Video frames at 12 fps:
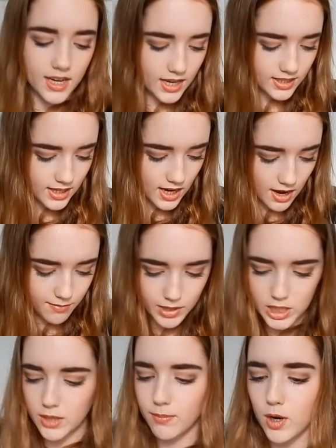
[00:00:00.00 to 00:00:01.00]
Next I have my
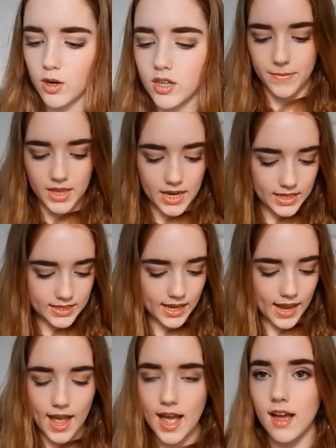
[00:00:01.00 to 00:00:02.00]
gym card. The next thing I
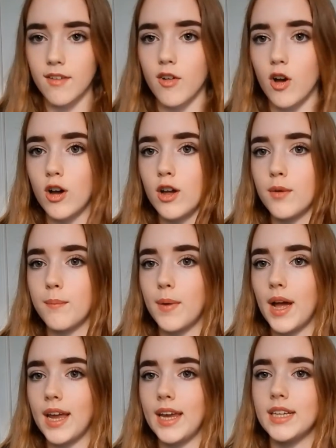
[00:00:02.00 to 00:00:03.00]
have are
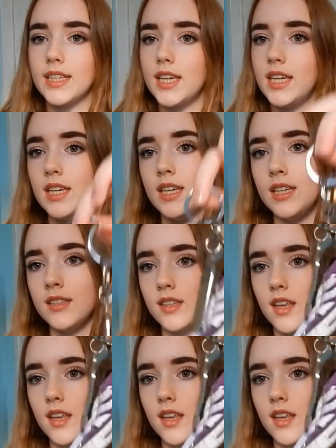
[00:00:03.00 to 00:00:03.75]
my keys.